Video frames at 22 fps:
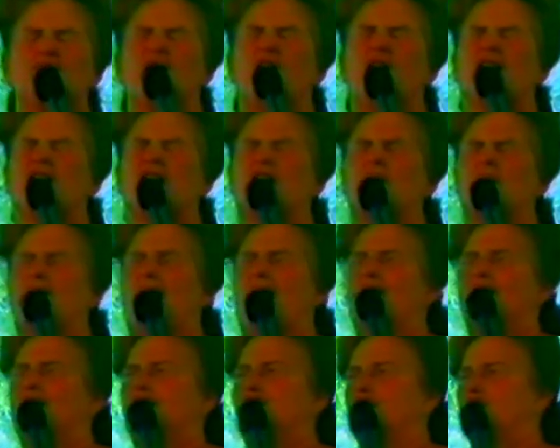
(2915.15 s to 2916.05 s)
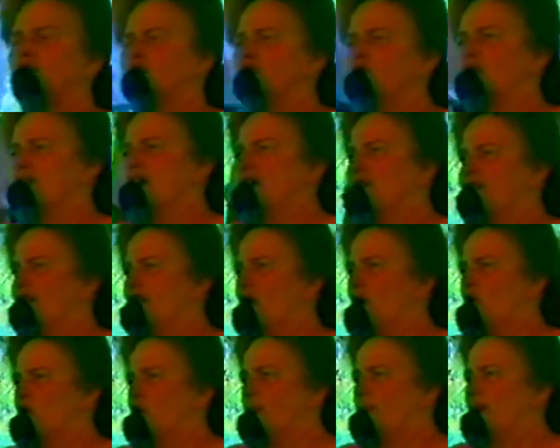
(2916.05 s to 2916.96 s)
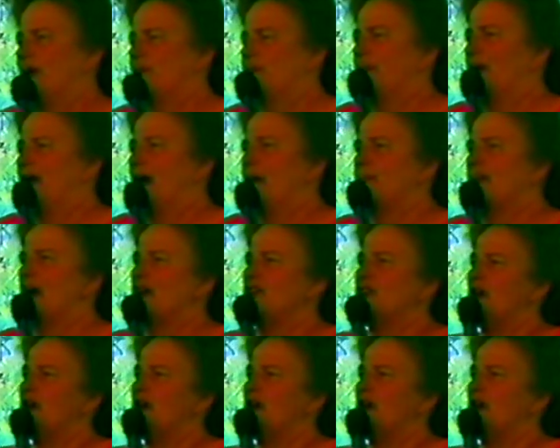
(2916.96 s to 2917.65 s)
talking about the children and the old people i'm not